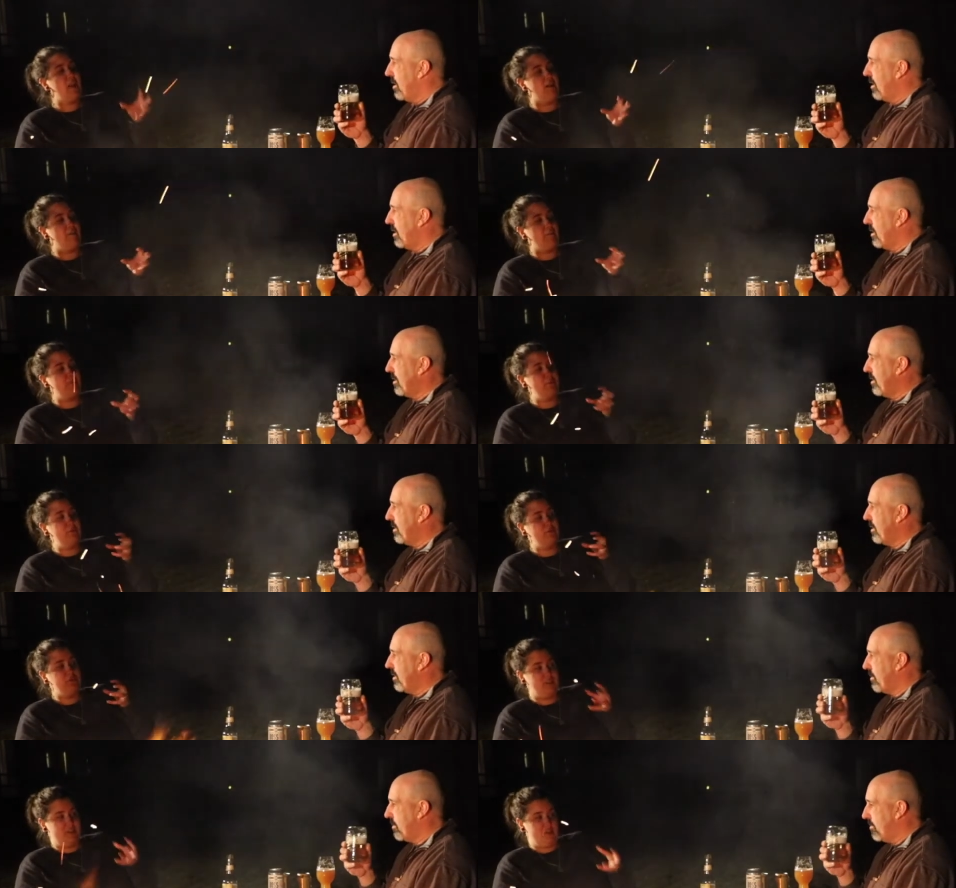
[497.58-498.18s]

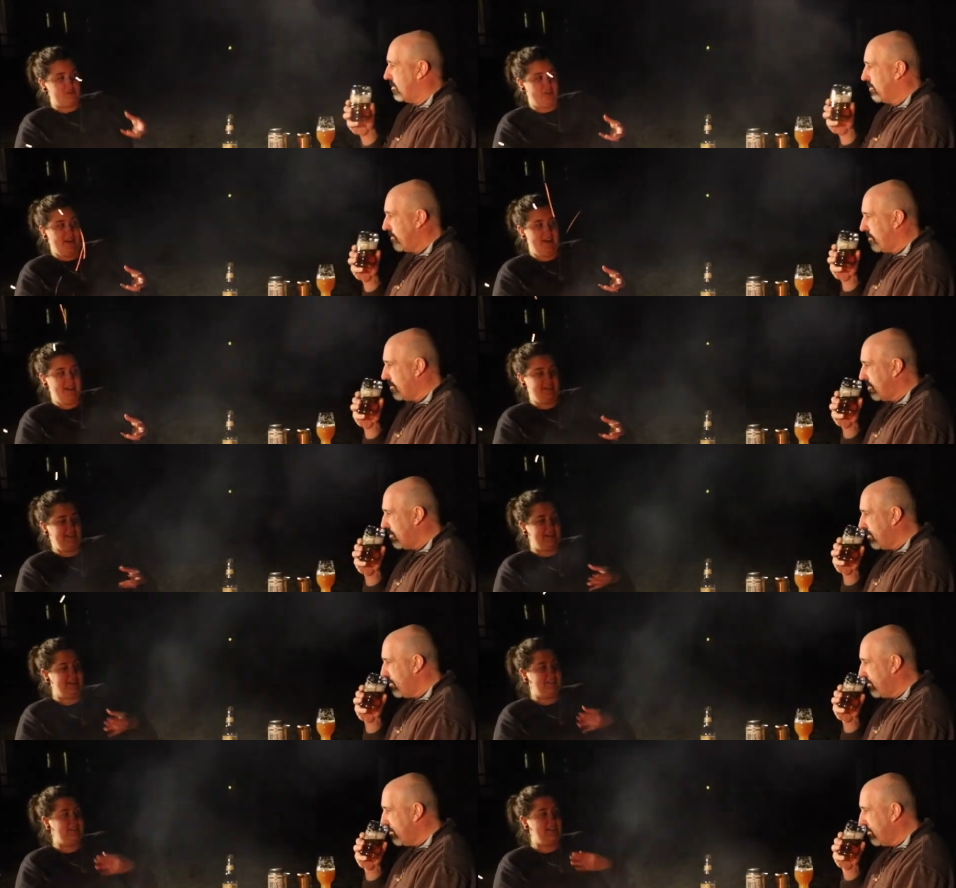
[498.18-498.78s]
Speaker 1: terrible to
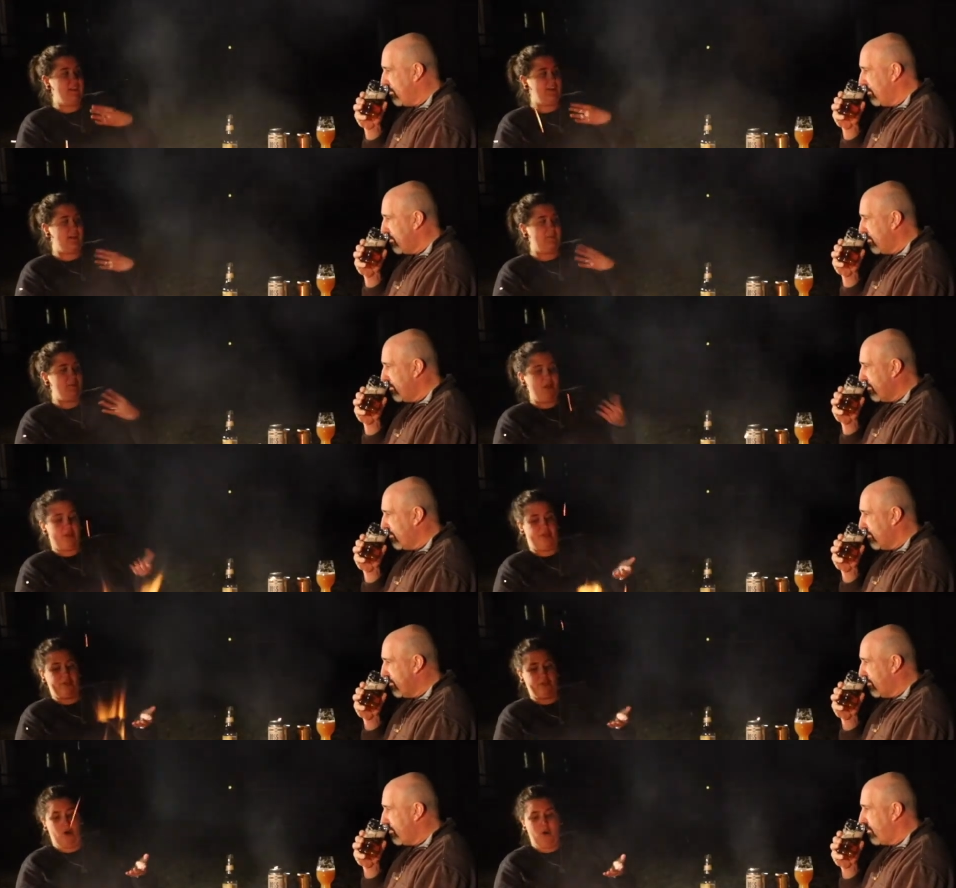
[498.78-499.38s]
drink, like it's not like I'm
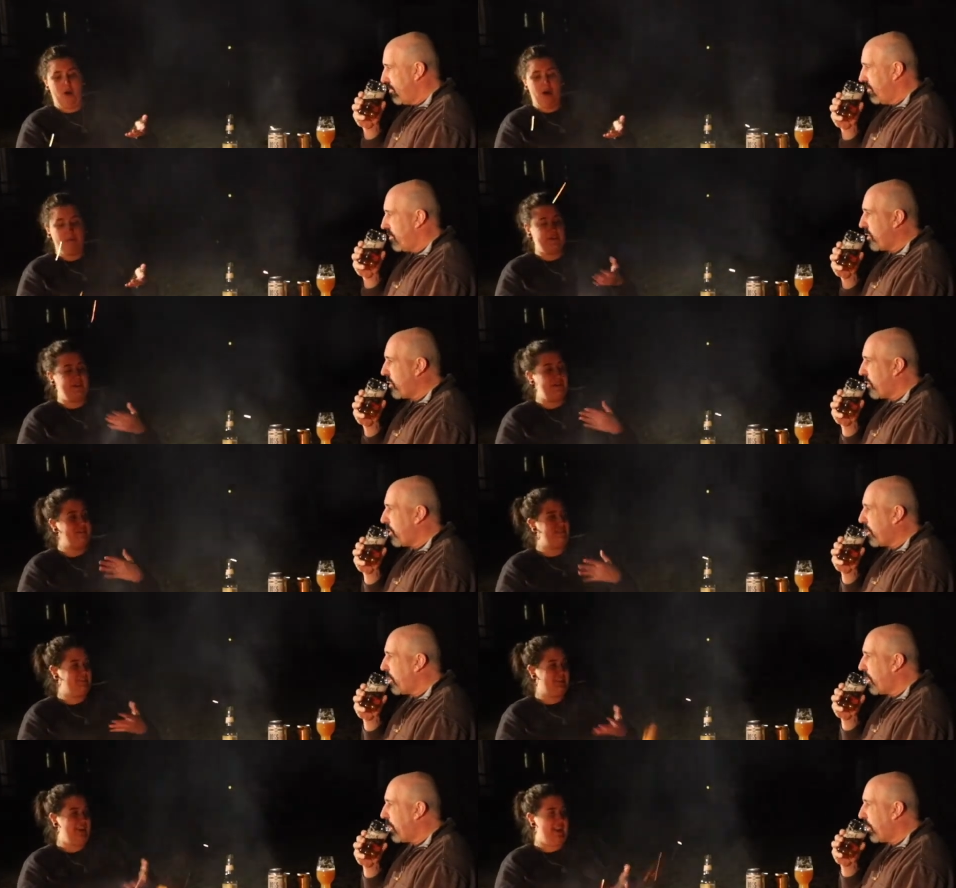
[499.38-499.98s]
going to throw up, it
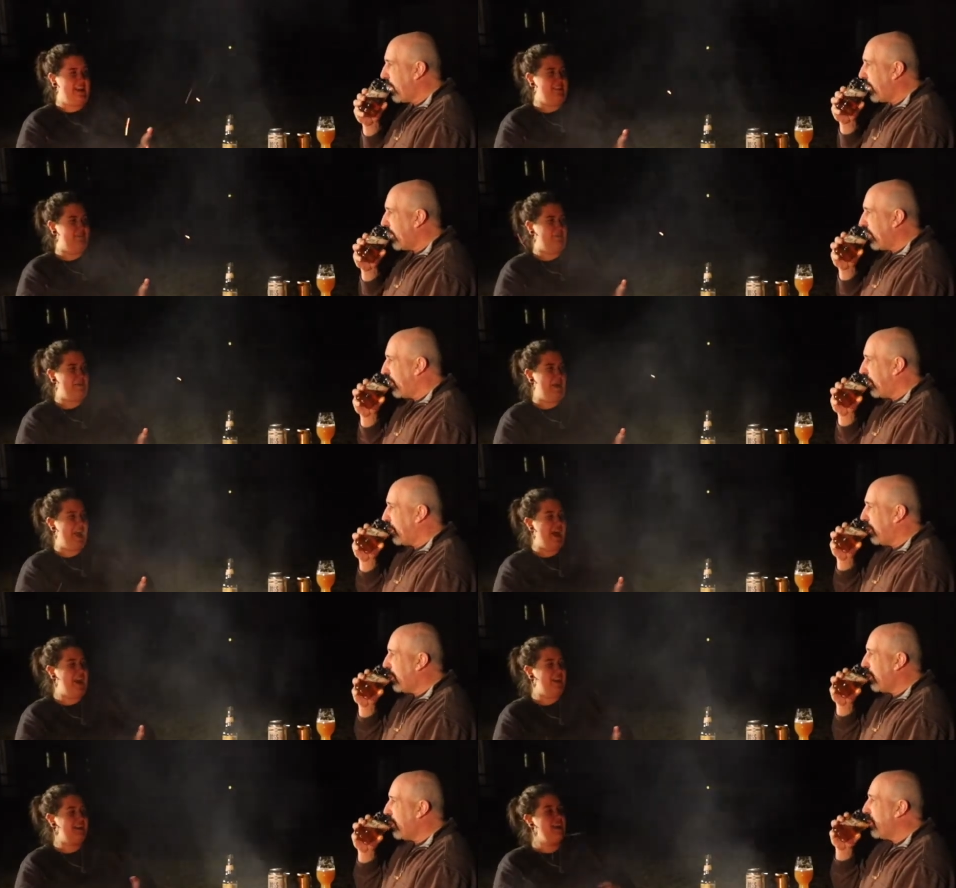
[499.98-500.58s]
doesn't taste
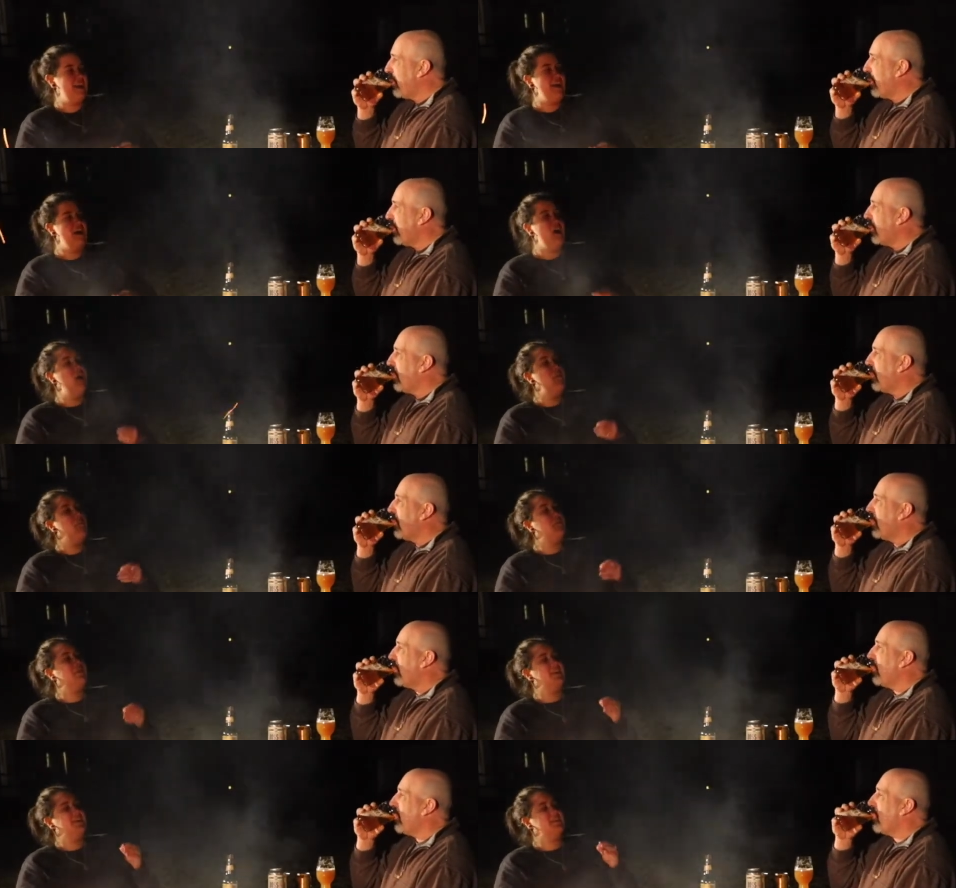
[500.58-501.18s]
bad,
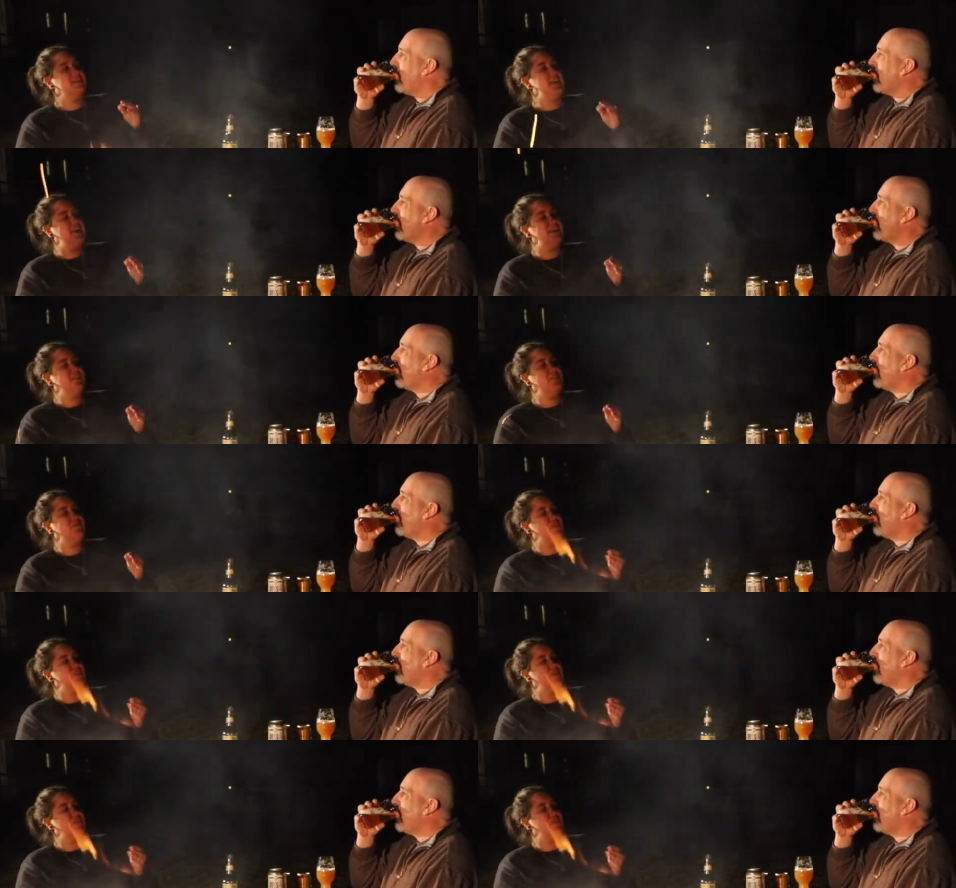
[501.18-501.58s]
but it tastes